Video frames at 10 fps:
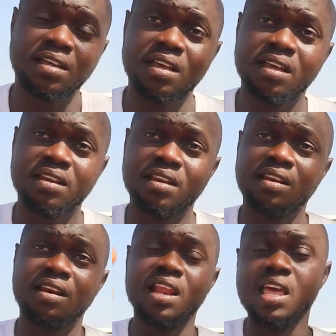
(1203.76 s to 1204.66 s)
in
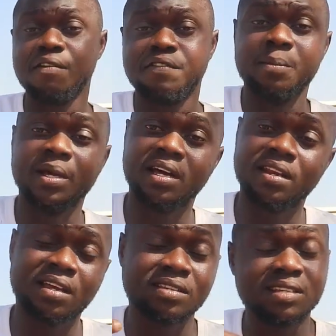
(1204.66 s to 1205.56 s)
layer farming and
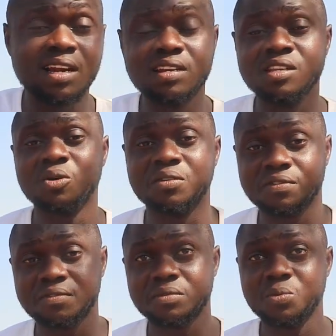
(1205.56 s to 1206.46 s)
then selling it
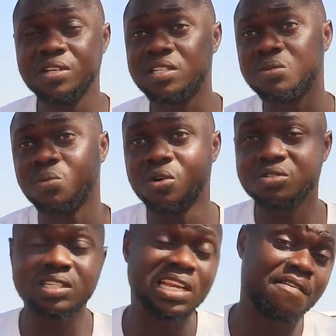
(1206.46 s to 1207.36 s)
off, which
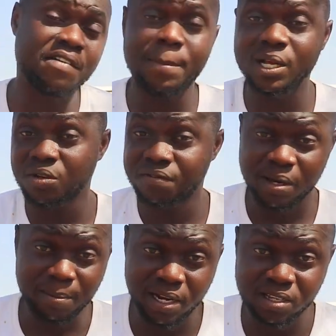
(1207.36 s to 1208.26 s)
was never part of
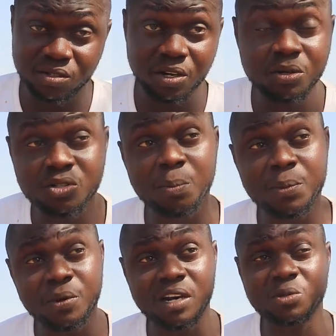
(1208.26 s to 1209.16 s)
their plans. Although some
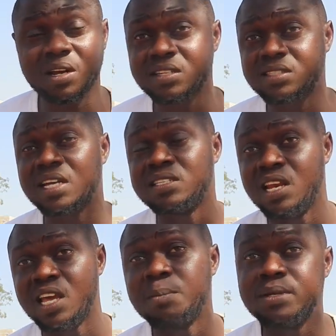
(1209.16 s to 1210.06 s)
people actually start the
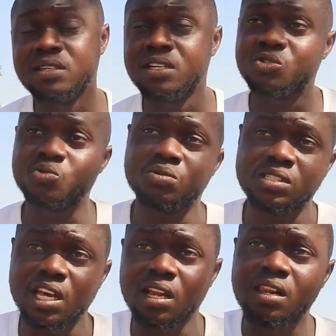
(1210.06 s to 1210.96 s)
layer business to
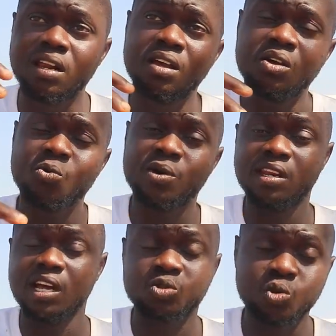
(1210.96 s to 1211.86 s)
sell when
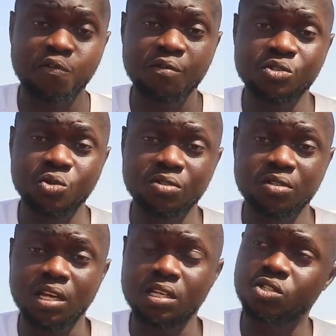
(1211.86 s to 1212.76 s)
they are 12 weeks old.
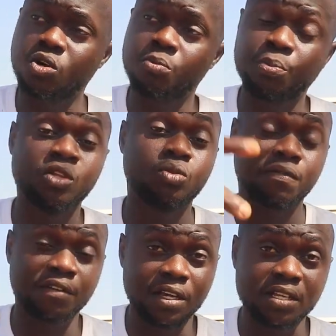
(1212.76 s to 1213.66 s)
It's called point
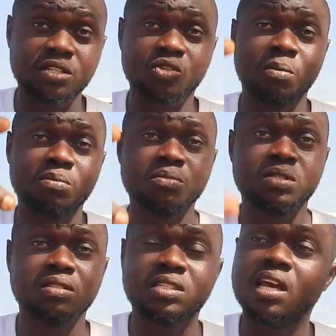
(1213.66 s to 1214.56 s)
of cage. Some
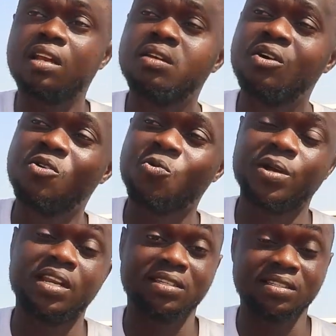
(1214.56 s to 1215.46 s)
sell
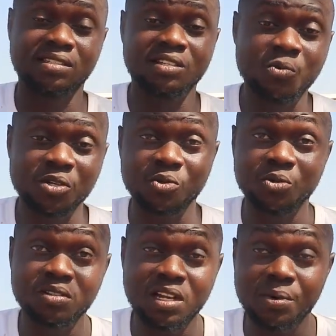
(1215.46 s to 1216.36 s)
when they're 16 weeks
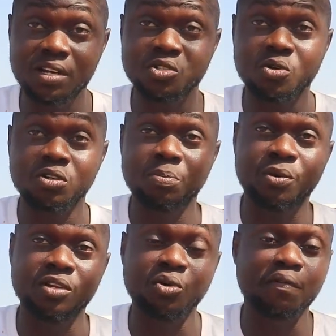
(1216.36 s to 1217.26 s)
old. That one is called
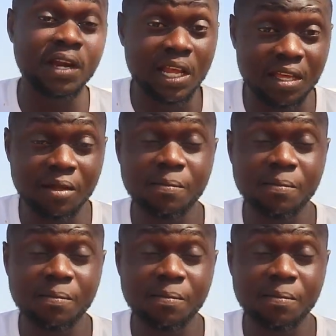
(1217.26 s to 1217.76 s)
point of lay.